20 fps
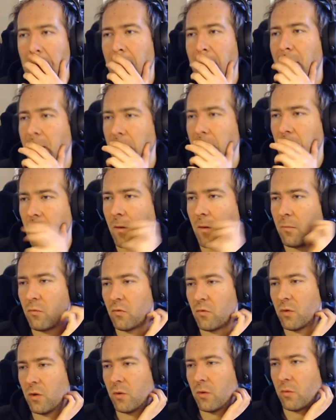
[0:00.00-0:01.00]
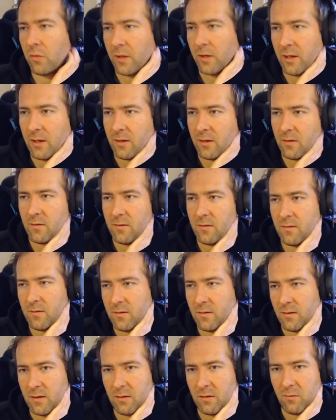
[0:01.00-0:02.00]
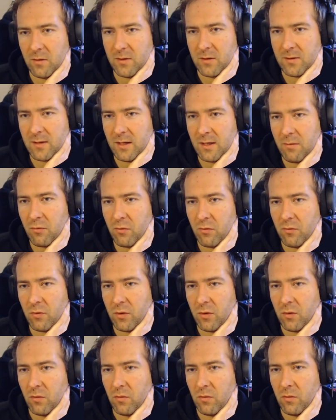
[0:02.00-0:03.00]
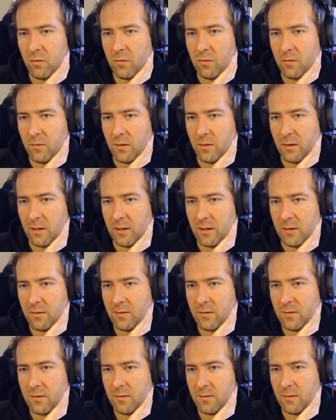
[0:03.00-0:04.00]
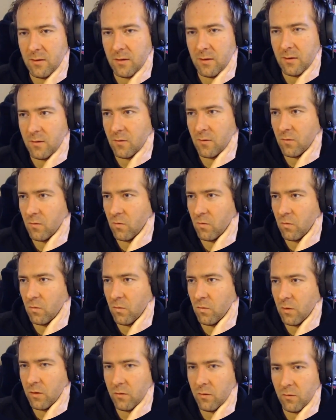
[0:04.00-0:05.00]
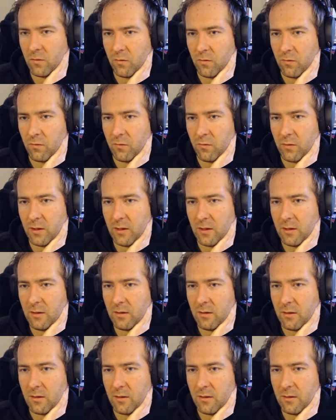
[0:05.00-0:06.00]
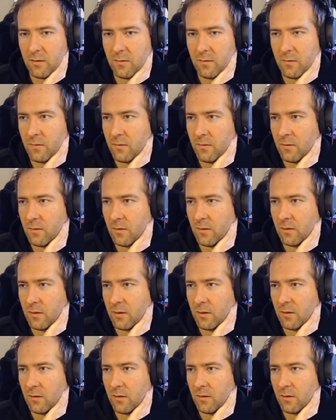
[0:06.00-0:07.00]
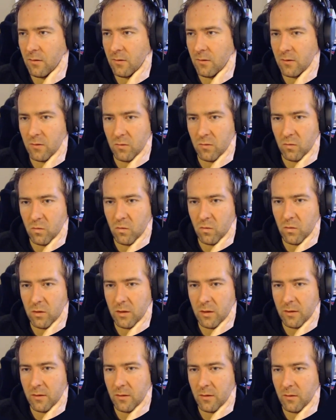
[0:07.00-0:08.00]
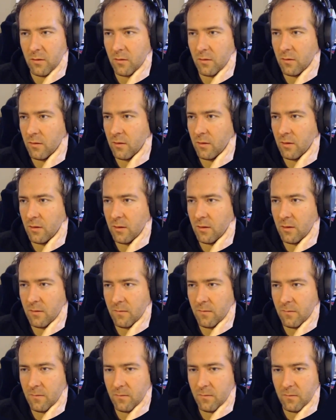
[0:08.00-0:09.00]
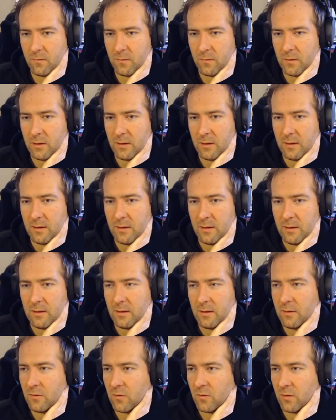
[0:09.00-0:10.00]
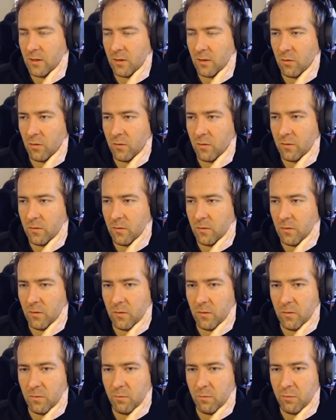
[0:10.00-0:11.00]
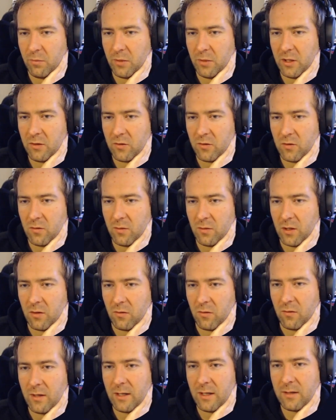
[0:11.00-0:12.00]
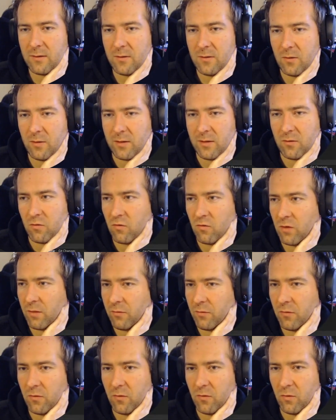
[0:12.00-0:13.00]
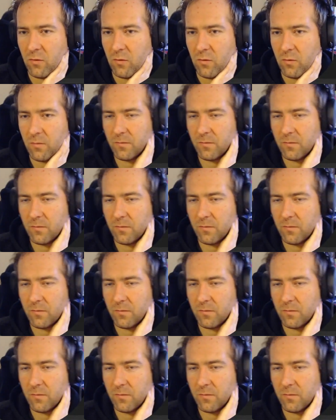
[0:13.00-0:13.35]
on the top row, yes. And then we skip a row, yes. And there's 1, 2, 3, yeah. And then there is 1 on, yeah. So that all appears to be correct. So let's drop to